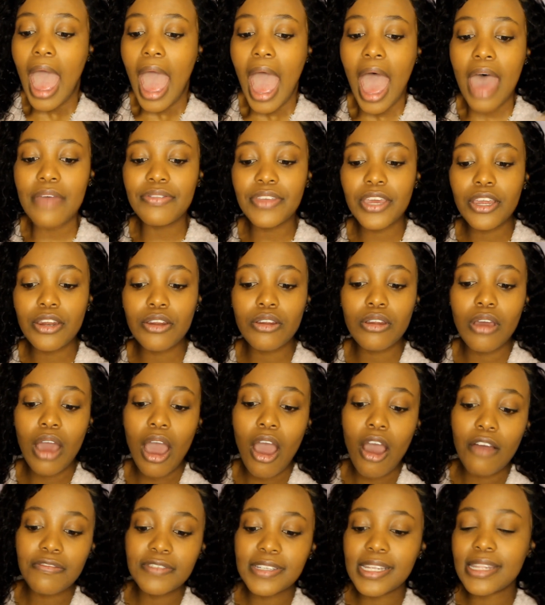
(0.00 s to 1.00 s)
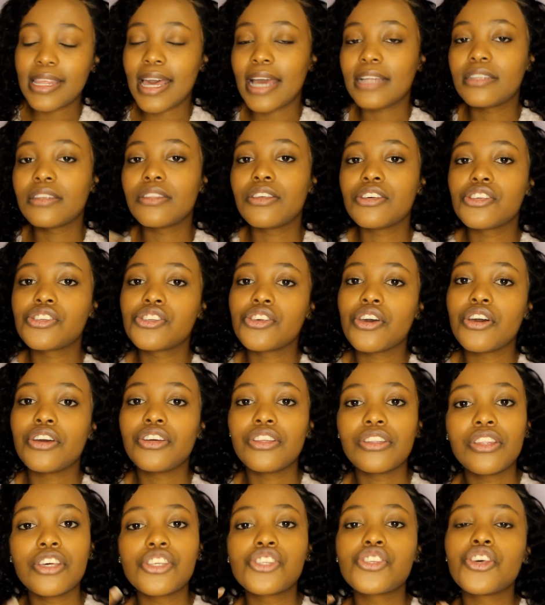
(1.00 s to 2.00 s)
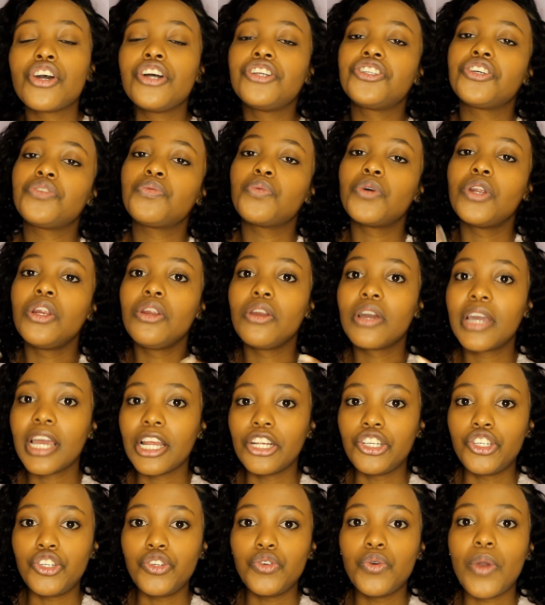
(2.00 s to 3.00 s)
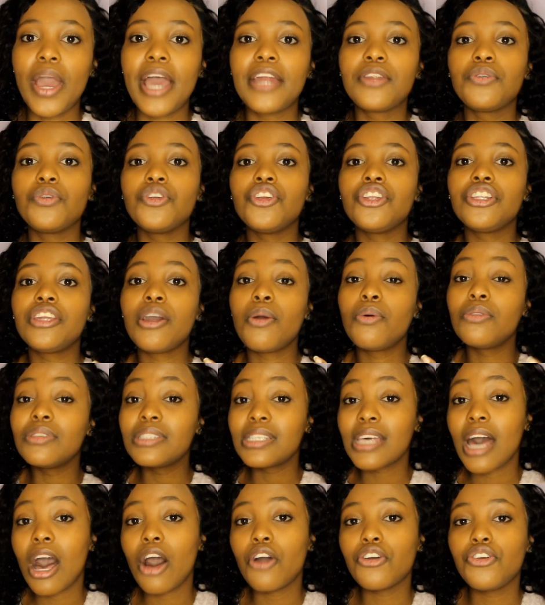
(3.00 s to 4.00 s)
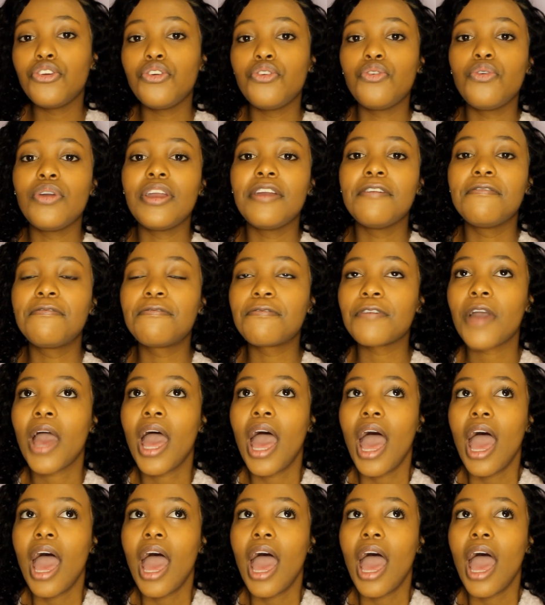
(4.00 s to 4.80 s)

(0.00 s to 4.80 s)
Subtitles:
And then after that, the surgeon will look at you and they will tell you if